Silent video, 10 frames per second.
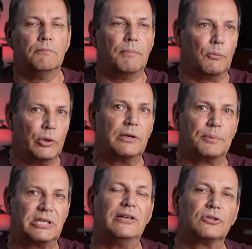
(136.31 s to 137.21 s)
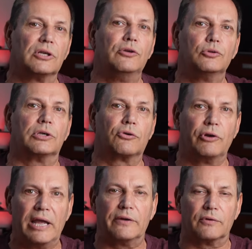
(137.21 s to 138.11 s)
but we could potentially use it
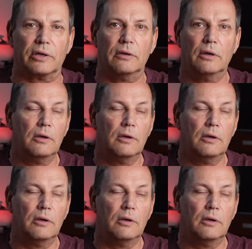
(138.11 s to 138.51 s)
creatively.